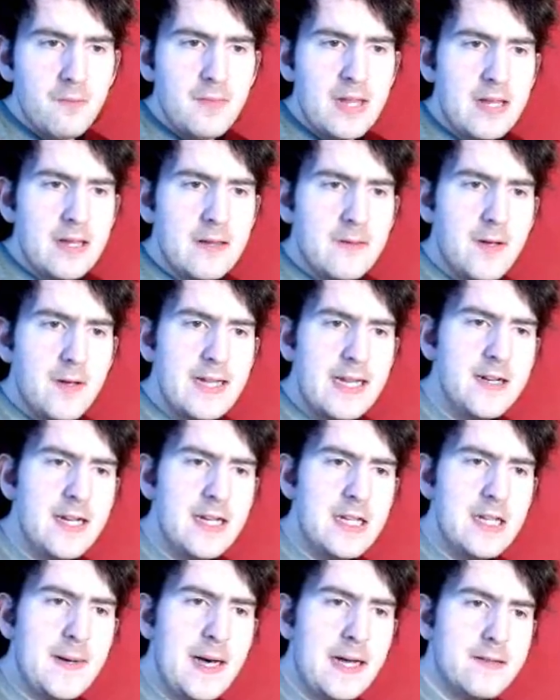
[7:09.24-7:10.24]
Because what's
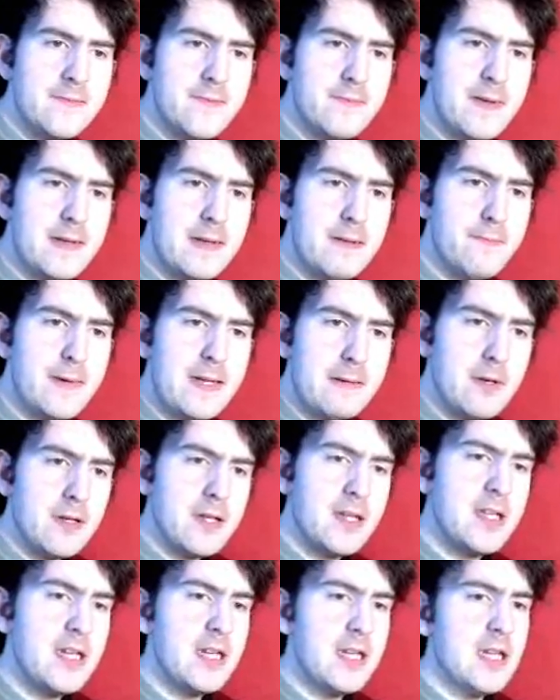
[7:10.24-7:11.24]
interesting about with
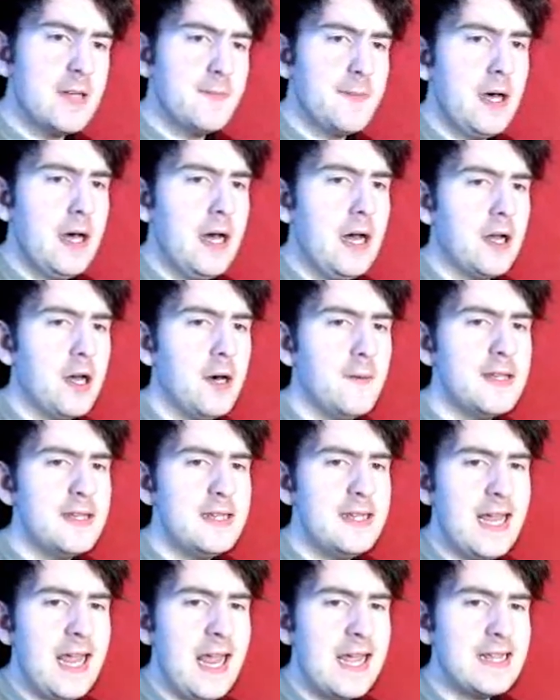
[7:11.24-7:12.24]
Walt Disney Park,
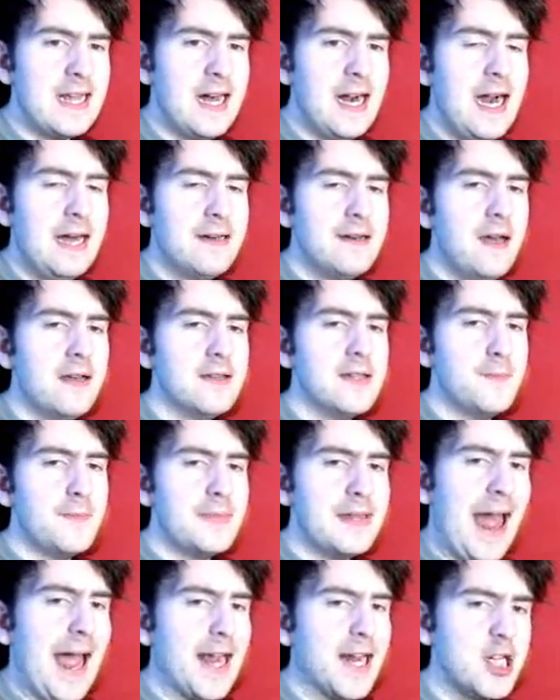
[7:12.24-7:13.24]
obviously it's kind of known as the
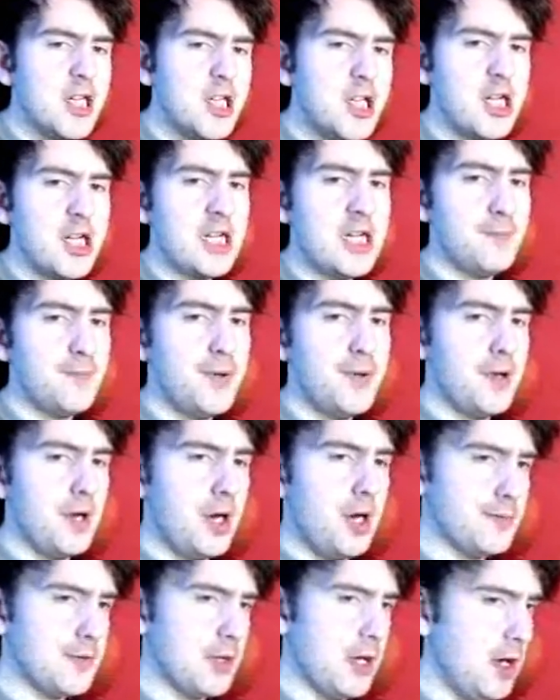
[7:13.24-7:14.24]
black sheep
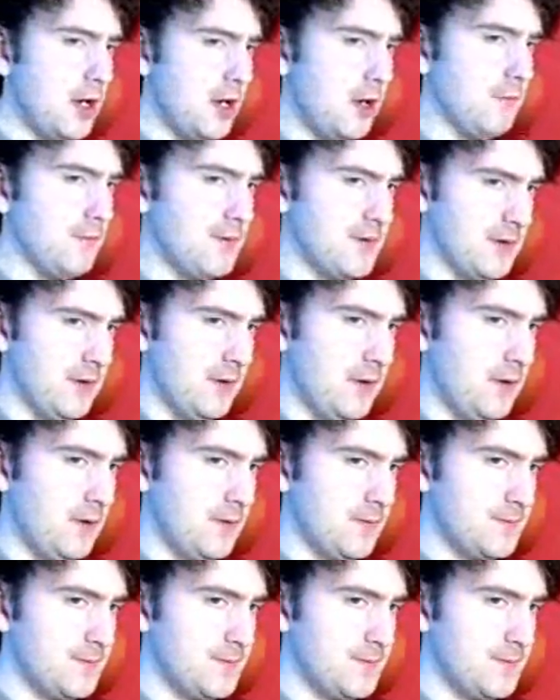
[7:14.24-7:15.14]
of the whole resort.